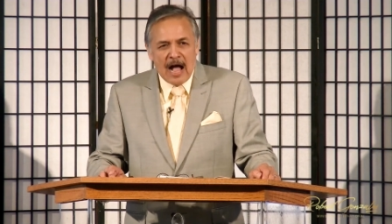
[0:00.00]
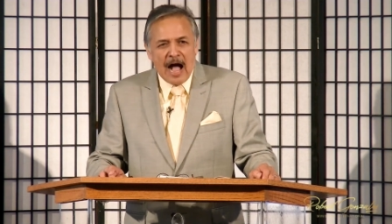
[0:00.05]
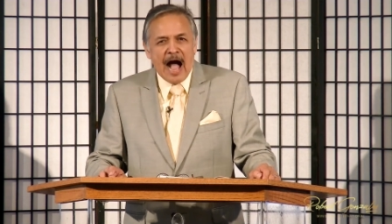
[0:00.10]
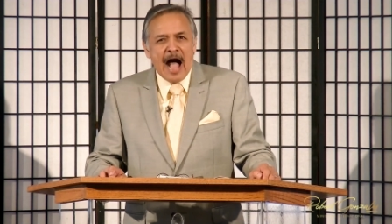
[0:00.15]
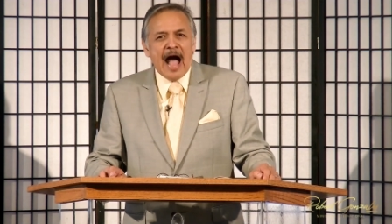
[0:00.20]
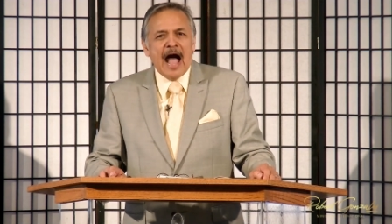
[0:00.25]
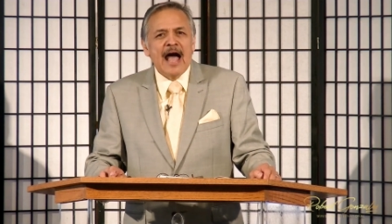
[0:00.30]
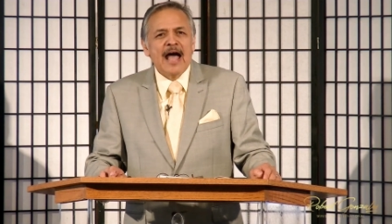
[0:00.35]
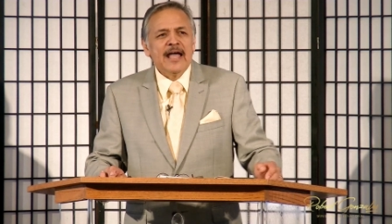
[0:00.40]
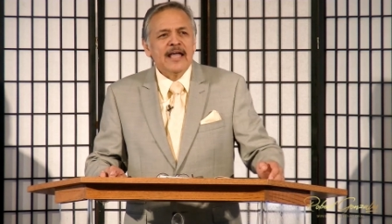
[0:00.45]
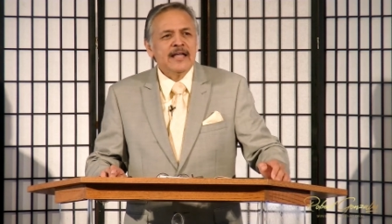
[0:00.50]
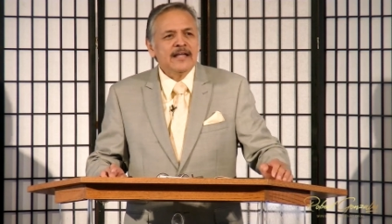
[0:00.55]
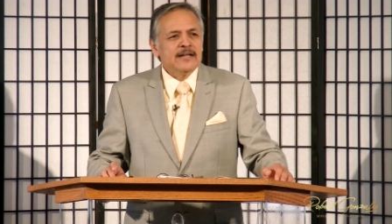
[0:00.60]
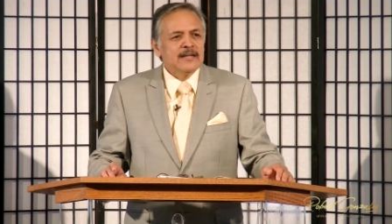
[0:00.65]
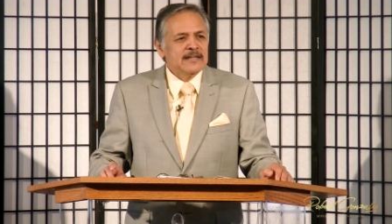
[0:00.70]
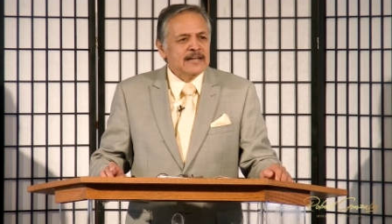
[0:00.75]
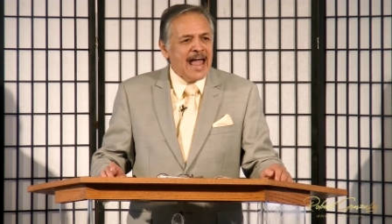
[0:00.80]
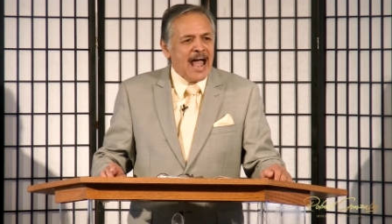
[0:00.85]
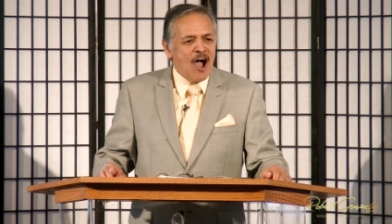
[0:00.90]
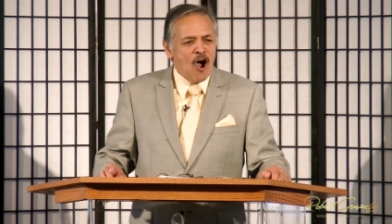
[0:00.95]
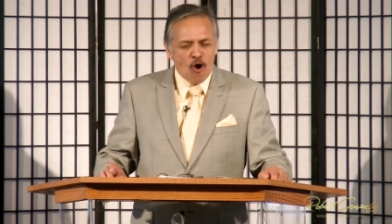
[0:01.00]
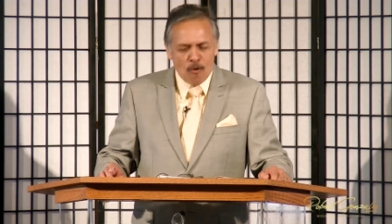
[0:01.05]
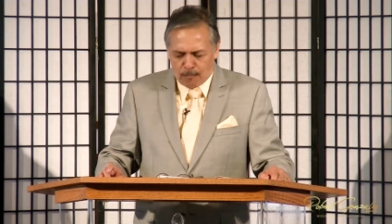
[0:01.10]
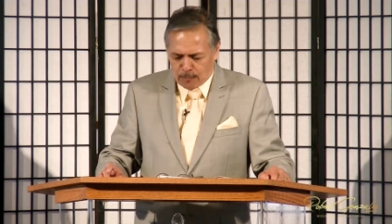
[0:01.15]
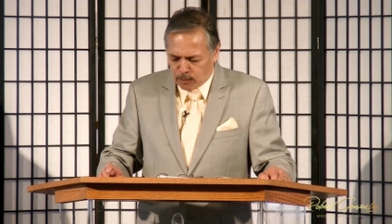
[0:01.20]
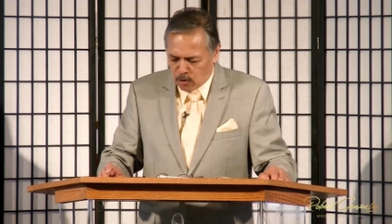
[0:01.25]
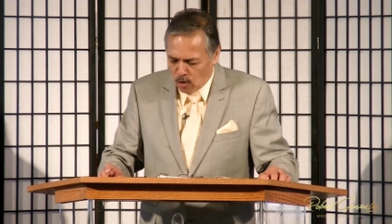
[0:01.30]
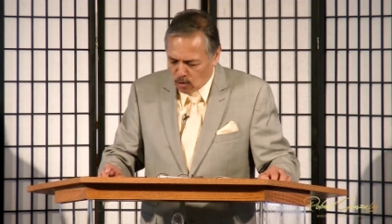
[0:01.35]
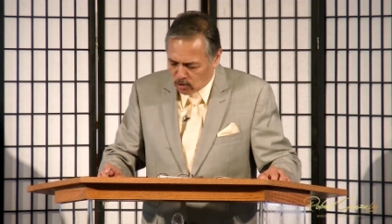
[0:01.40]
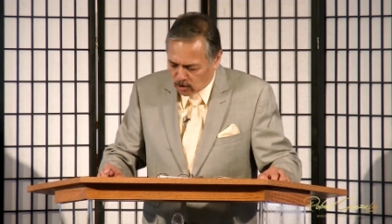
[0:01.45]
I now
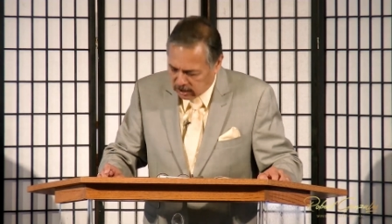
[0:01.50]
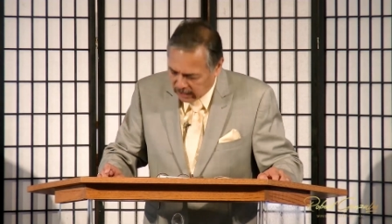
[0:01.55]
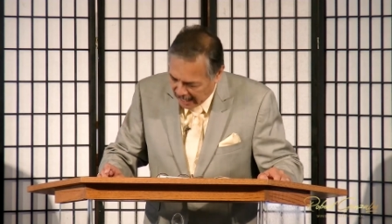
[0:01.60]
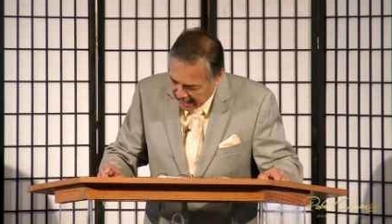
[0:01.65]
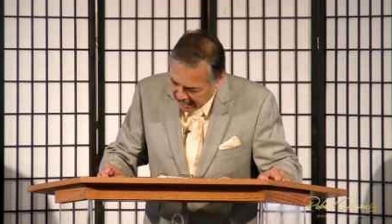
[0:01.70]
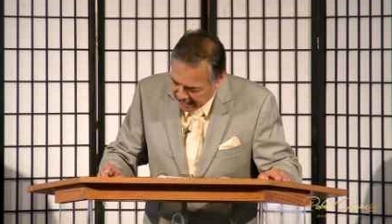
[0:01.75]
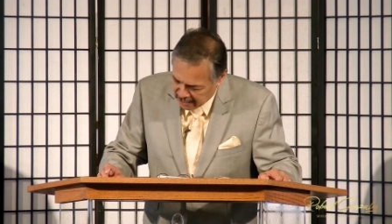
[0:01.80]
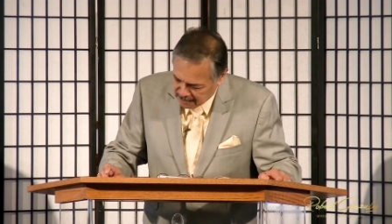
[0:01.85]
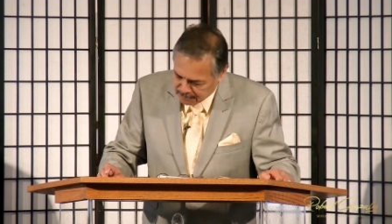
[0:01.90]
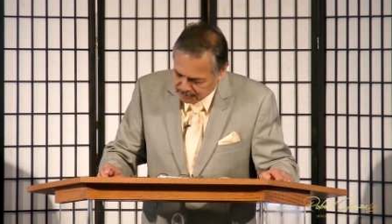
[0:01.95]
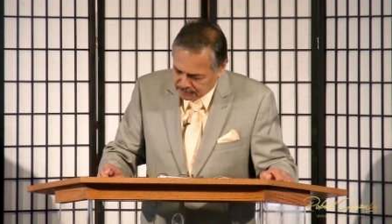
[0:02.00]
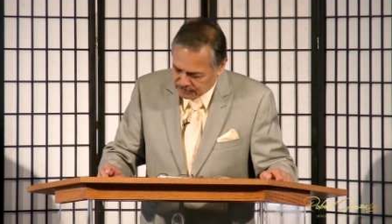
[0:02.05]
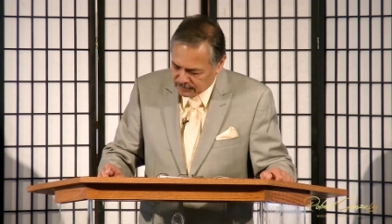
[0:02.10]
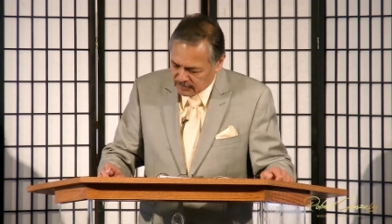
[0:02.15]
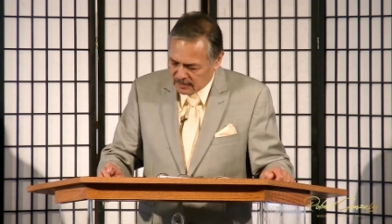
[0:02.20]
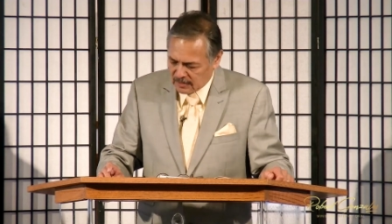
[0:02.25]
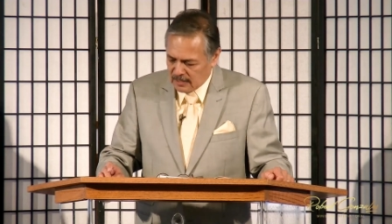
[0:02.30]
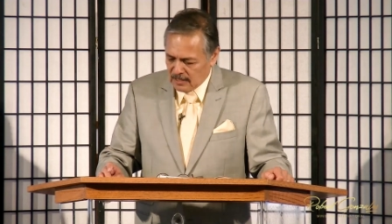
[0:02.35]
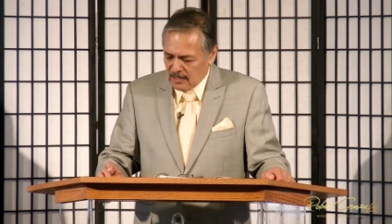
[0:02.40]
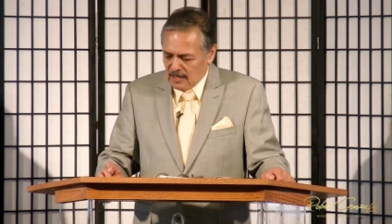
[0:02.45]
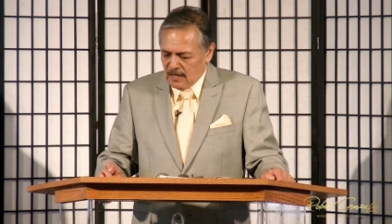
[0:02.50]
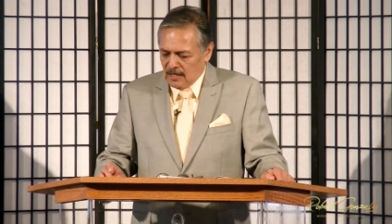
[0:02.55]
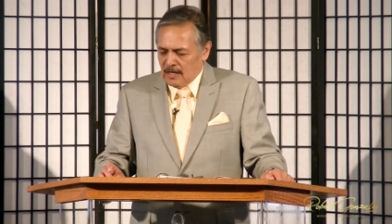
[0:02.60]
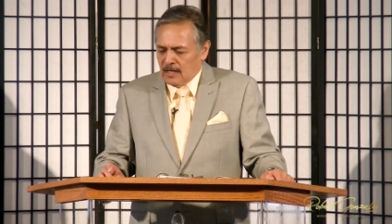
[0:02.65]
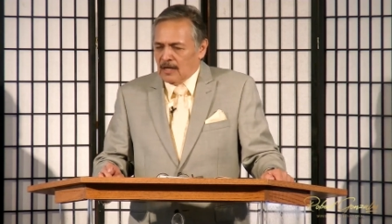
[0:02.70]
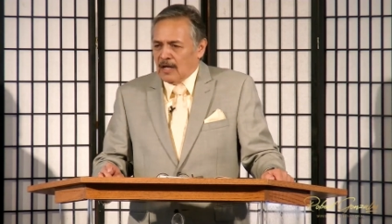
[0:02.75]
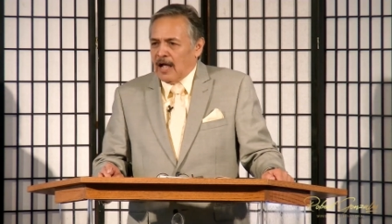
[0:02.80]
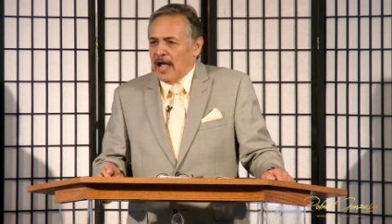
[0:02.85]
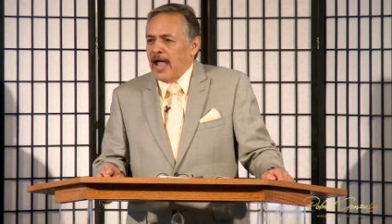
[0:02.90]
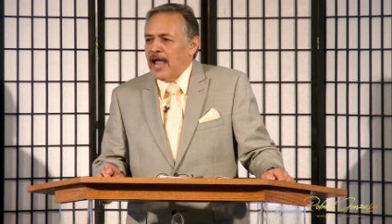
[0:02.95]
proclaim
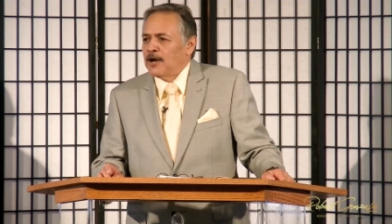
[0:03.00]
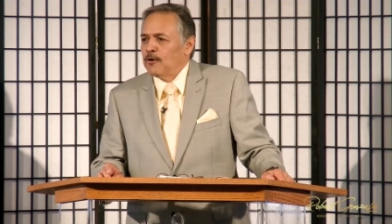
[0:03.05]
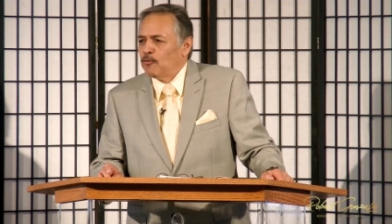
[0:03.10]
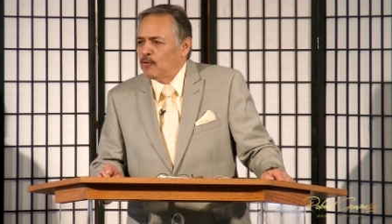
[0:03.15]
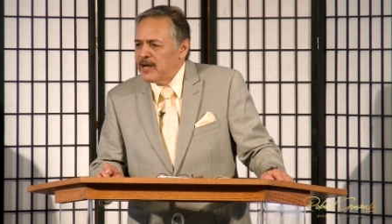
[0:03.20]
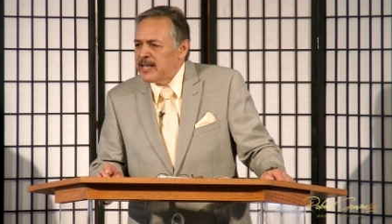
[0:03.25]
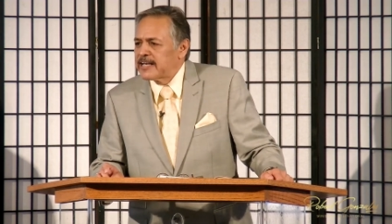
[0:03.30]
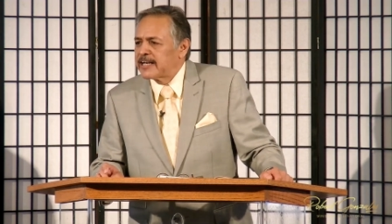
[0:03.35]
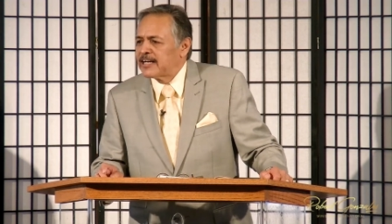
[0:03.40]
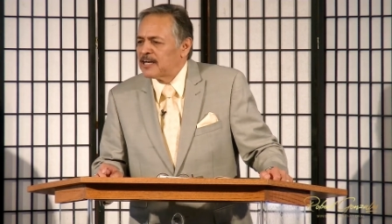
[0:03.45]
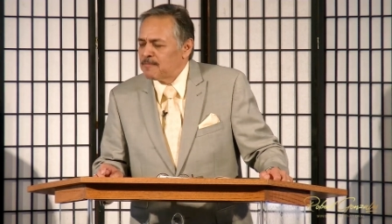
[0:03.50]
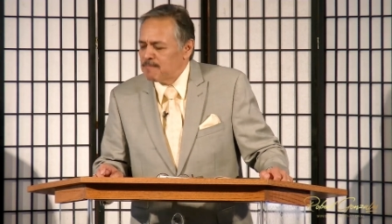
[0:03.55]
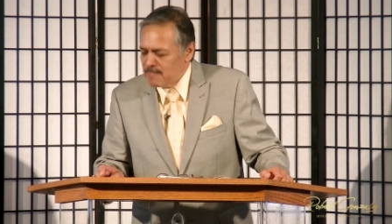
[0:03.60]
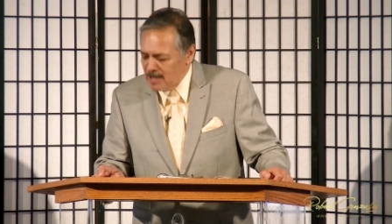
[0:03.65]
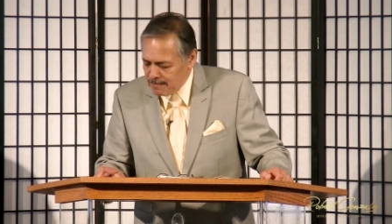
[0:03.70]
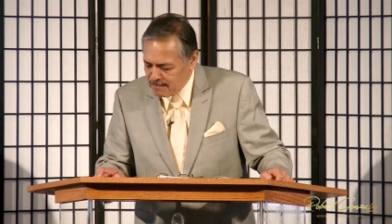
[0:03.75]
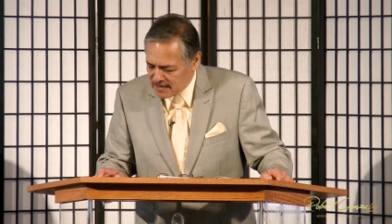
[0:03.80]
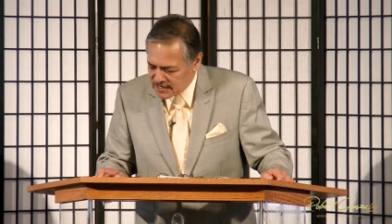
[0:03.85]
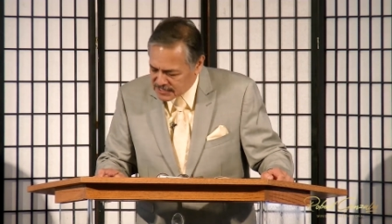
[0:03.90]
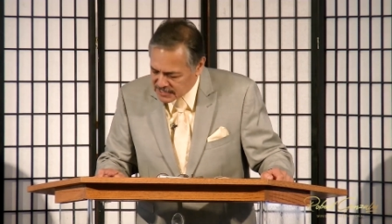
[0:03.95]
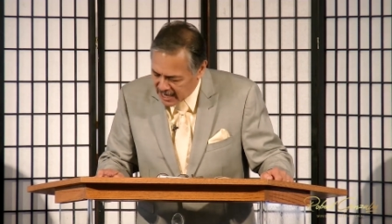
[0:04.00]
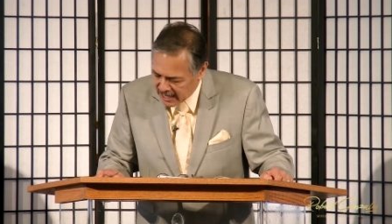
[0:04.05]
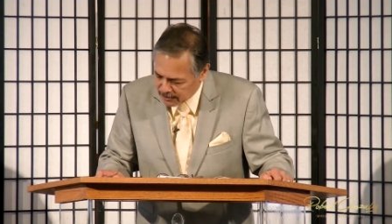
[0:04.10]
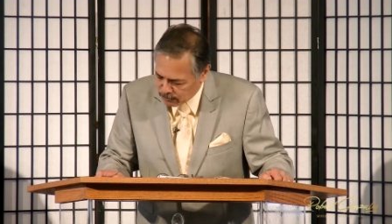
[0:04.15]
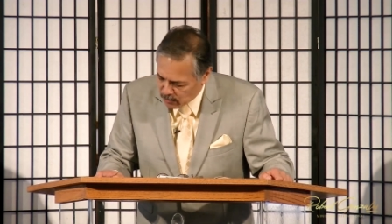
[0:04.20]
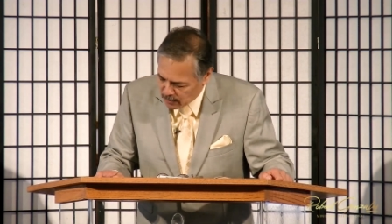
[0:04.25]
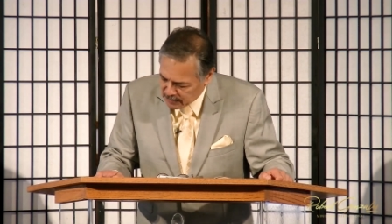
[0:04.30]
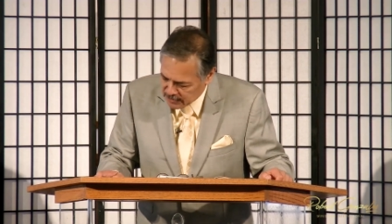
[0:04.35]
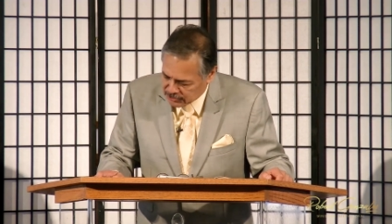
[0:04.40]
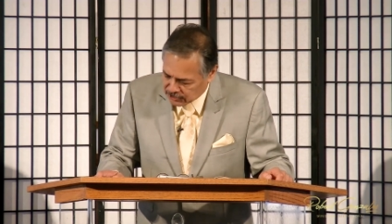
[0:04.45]
a recommitment. Say
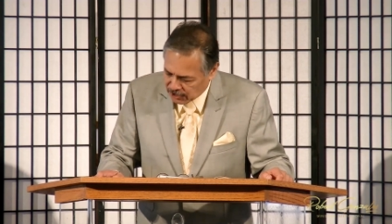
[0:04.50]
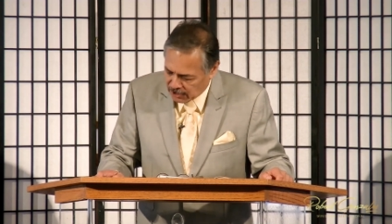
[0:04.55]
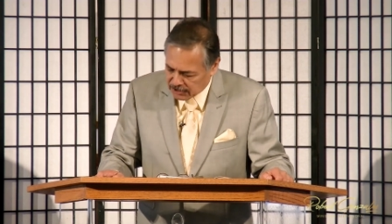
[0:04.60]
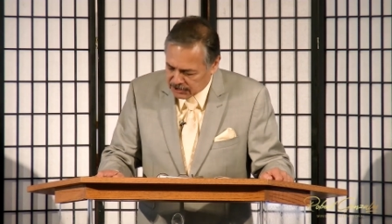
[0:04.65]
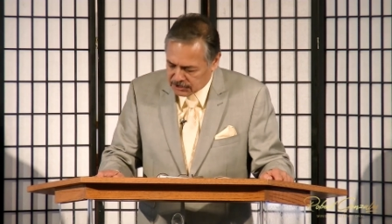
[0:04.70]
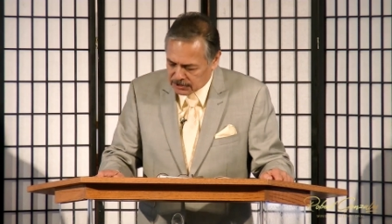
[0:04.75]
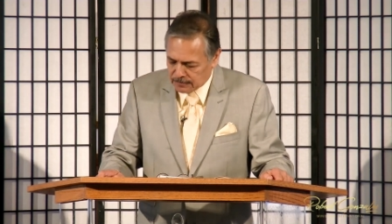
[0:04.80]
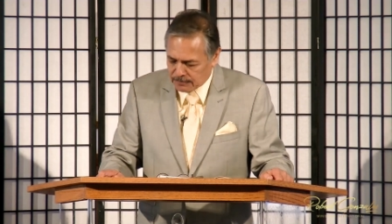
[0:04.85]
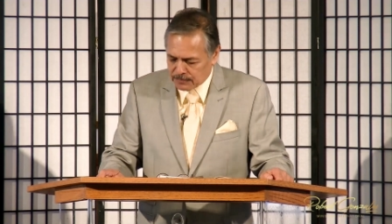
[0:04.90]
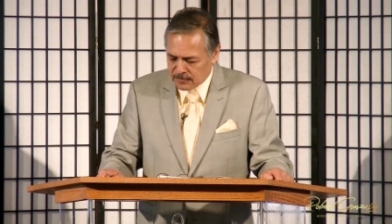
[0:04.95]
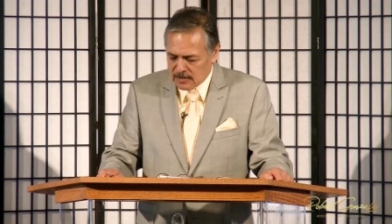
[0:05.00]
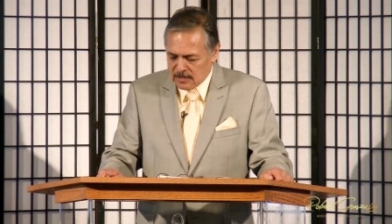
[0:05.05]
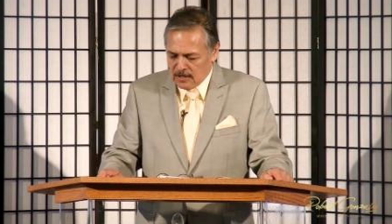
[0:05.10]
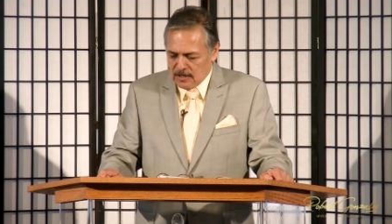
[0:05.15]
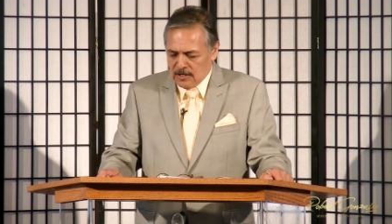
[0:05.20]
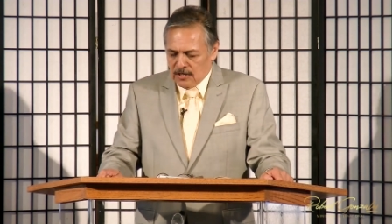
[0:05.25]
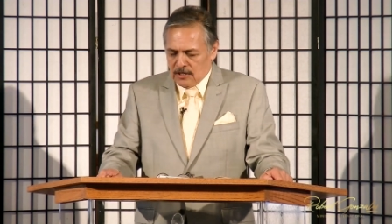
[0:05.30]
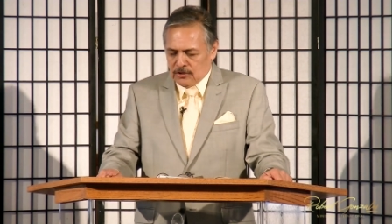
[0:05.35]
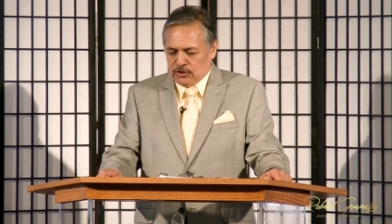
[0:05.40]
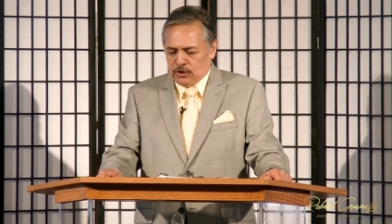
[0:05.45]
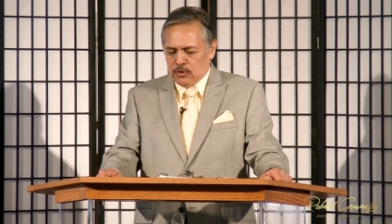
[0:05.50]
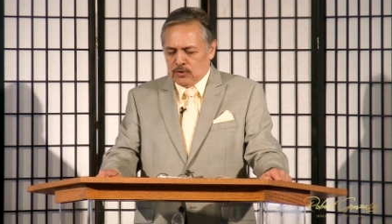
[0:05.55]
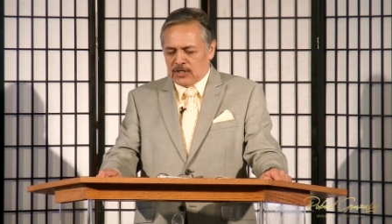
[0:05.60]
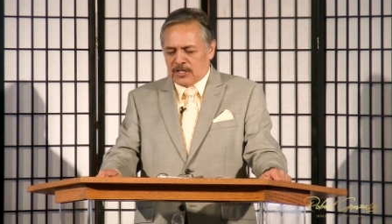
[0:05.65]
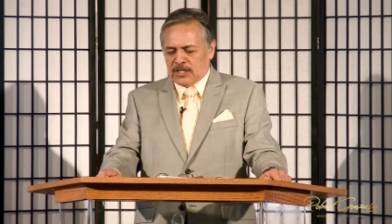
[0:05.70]
it with me, church. To